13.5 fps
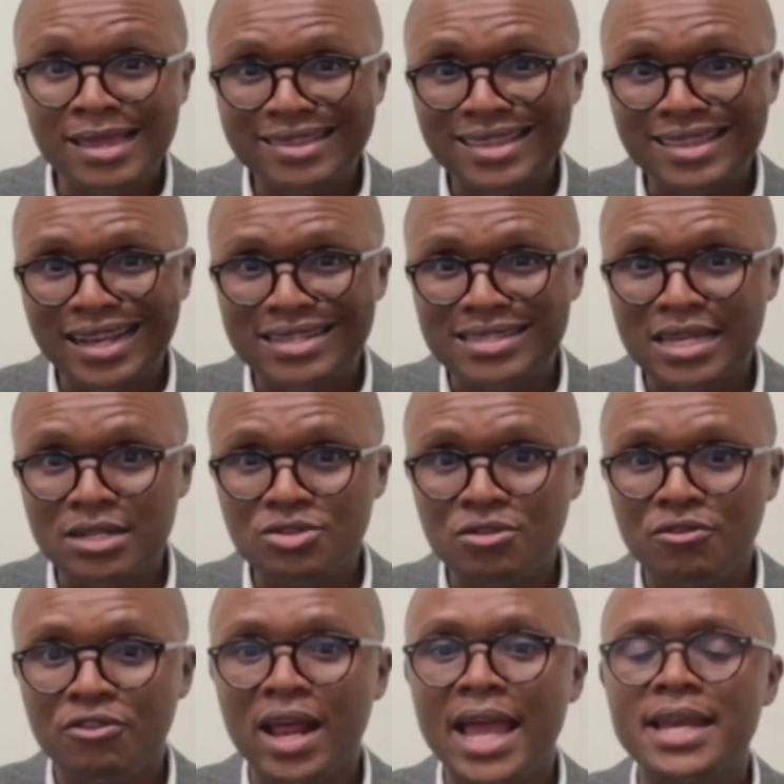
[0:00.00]
gazette on
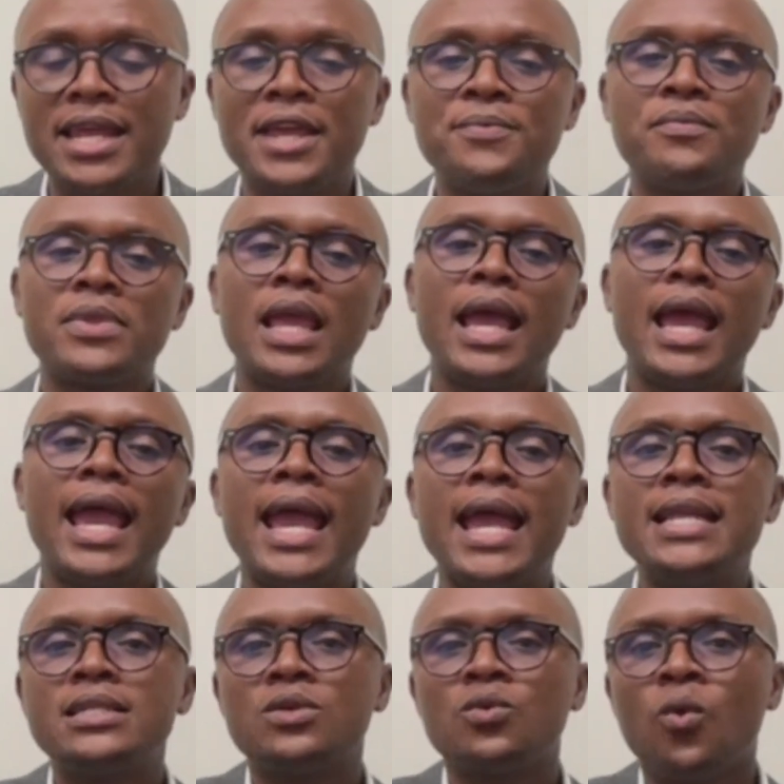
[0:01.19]
Friday,
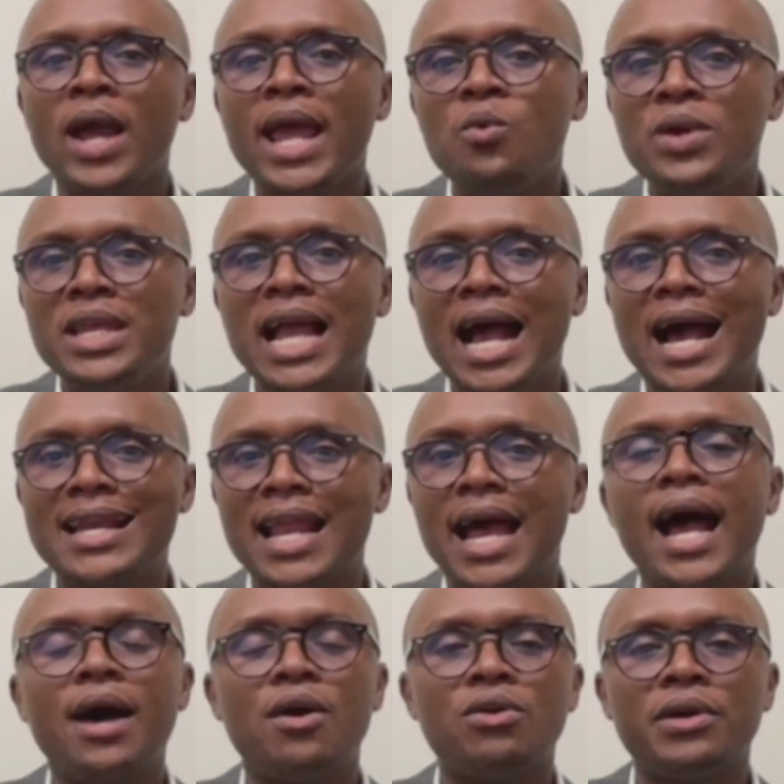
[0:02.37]
and where we are
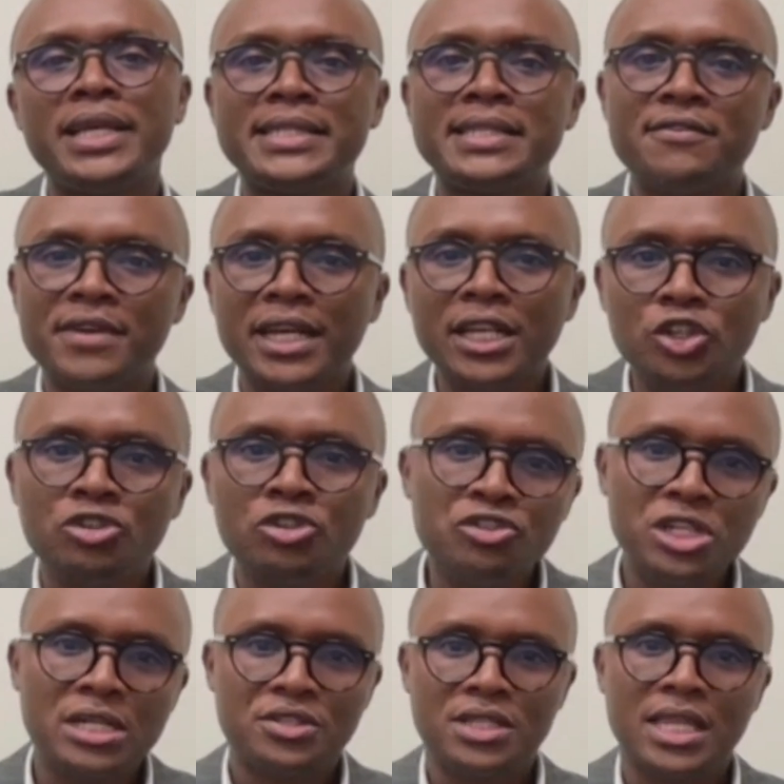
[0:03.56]
now, it's a very
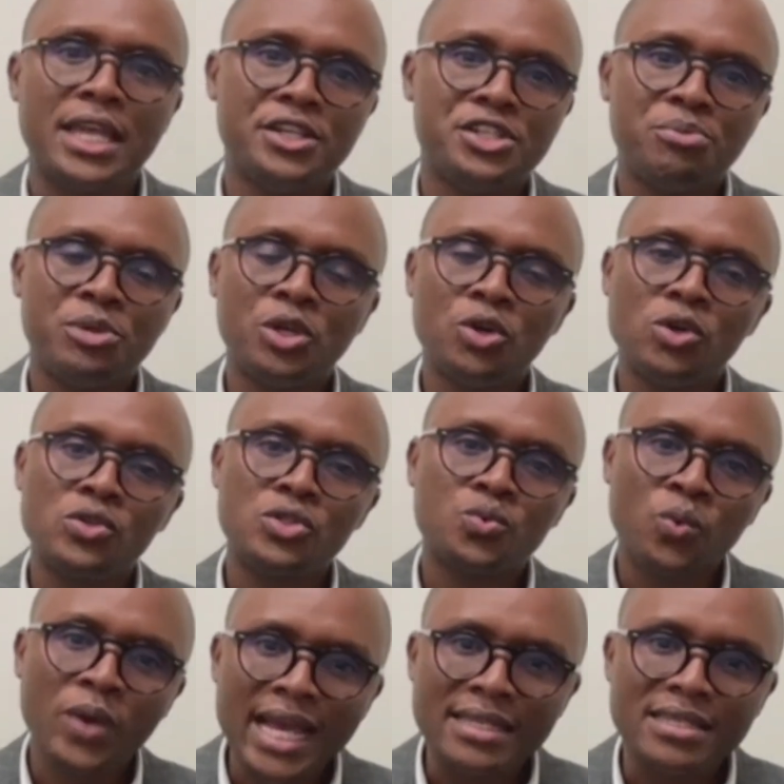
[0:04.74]
crucial stage, because
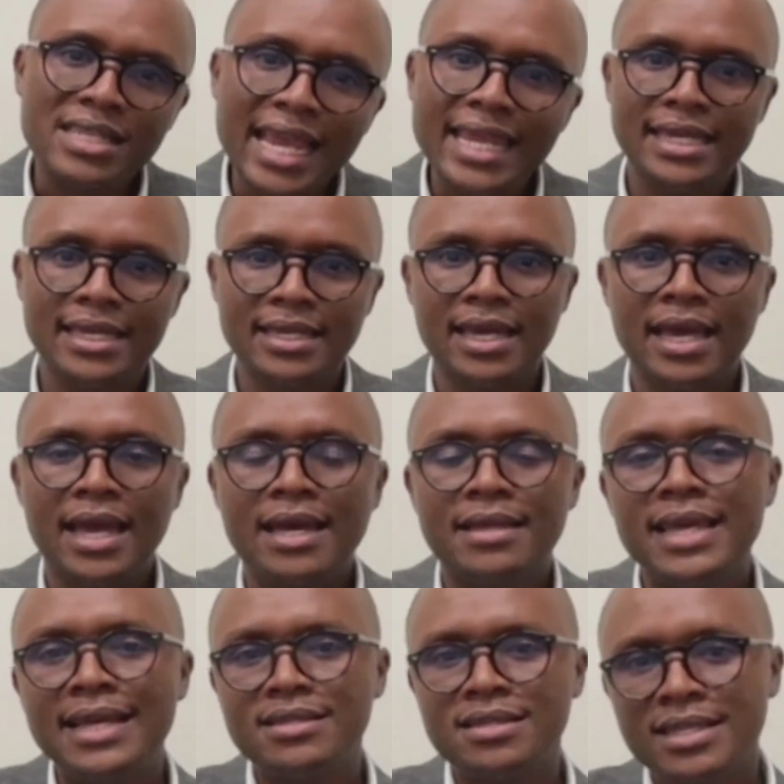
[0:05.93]
we are saying there
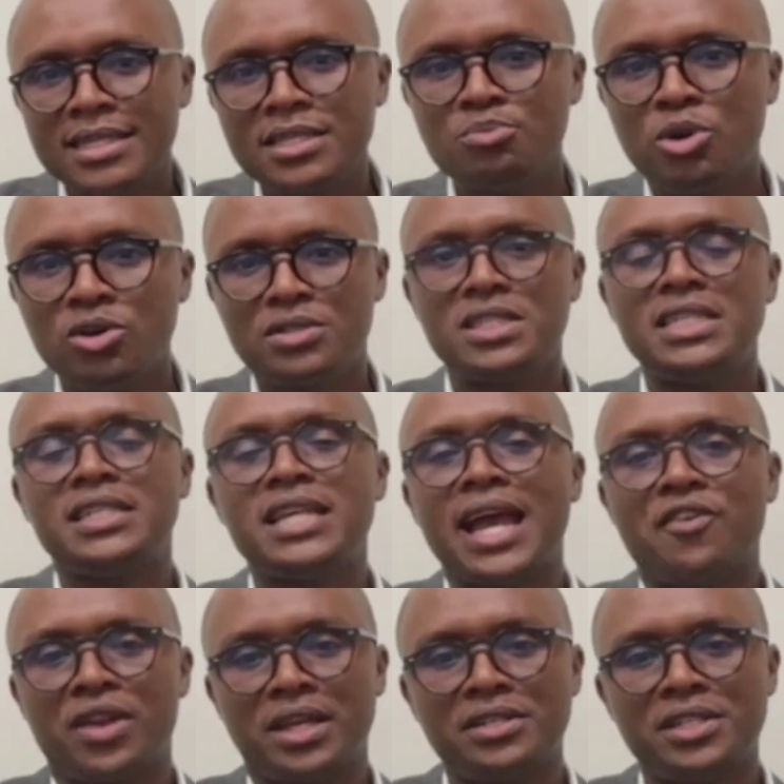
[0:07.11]
is this policy
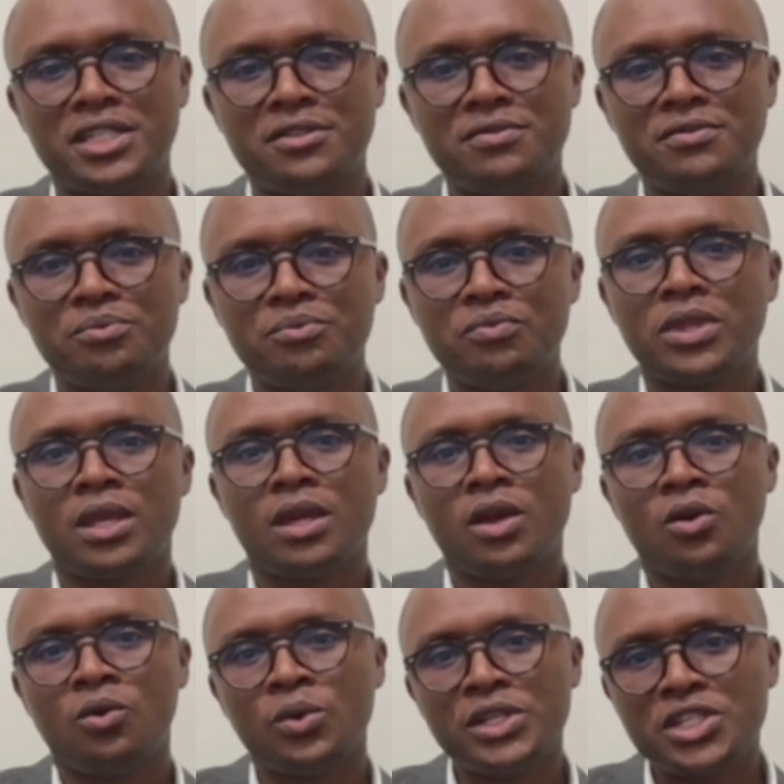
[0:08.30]
directive
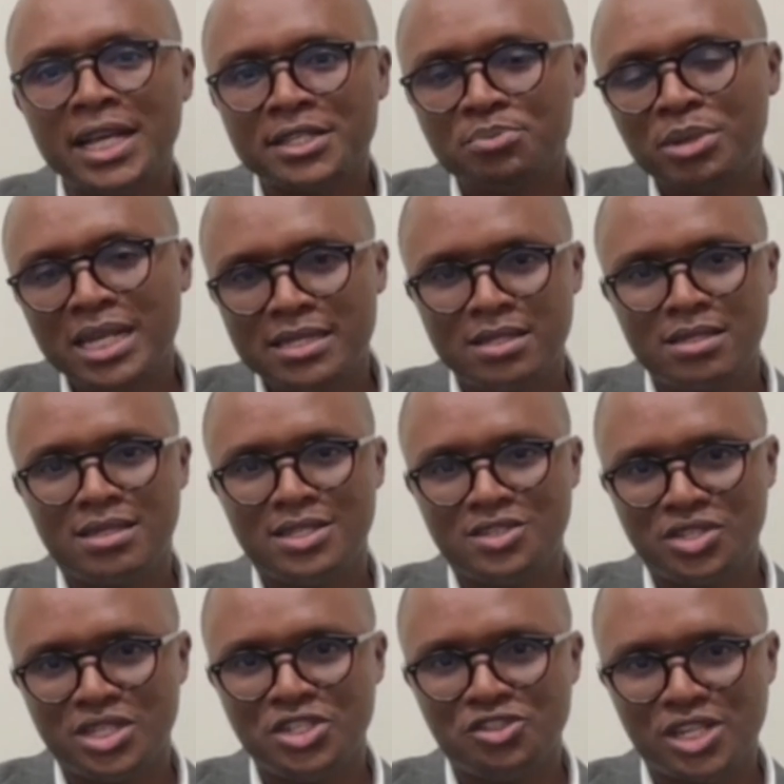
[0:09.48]
which expresses
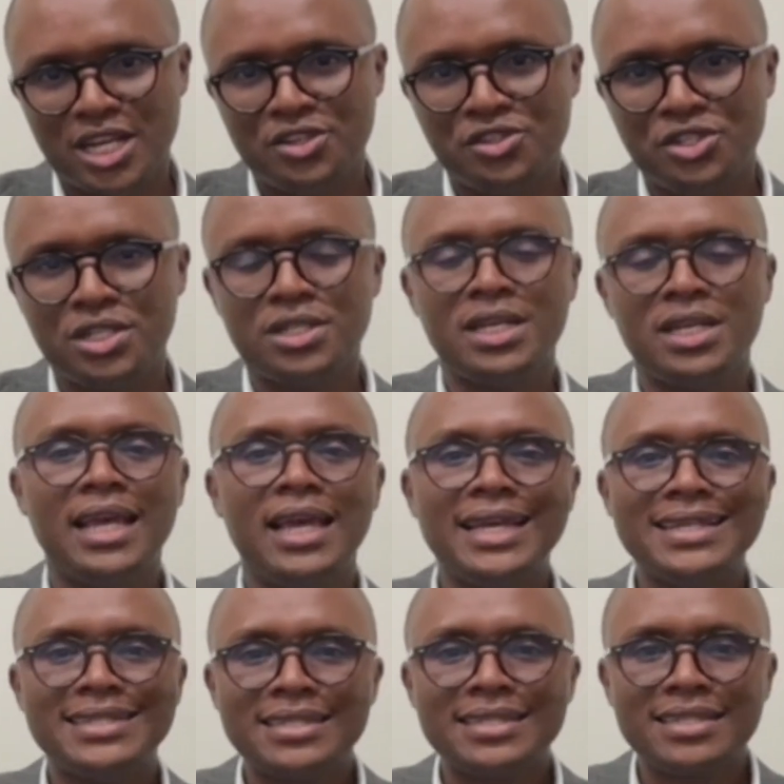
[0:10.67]
this intention.
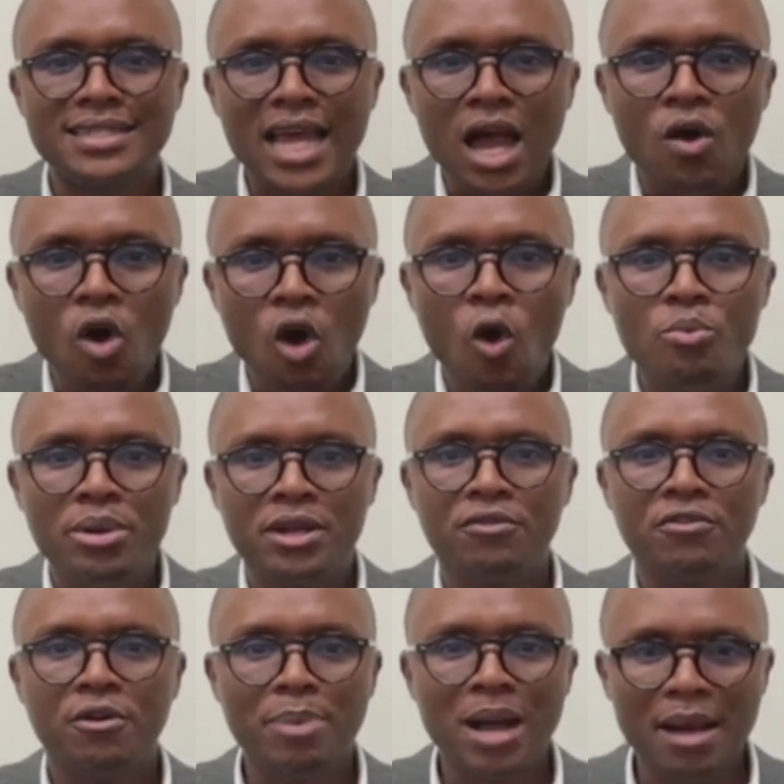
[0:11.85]
It is now open
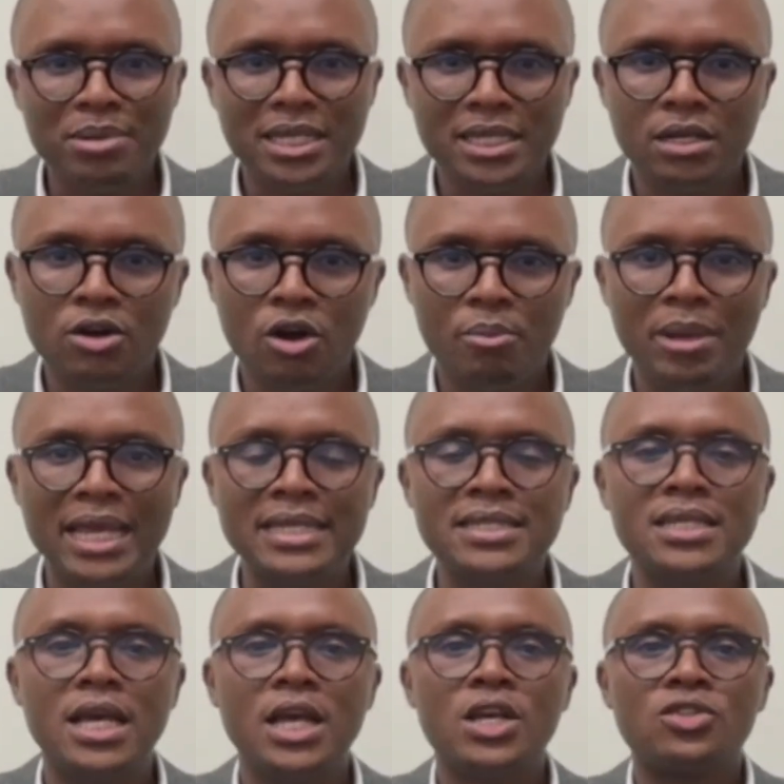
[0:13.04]
for public comment.
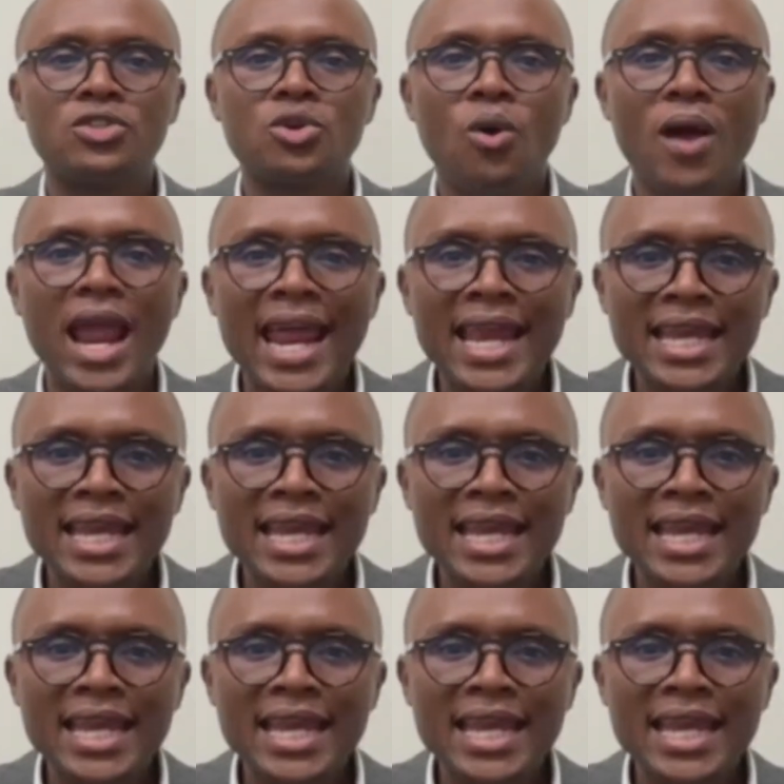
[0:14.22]
So any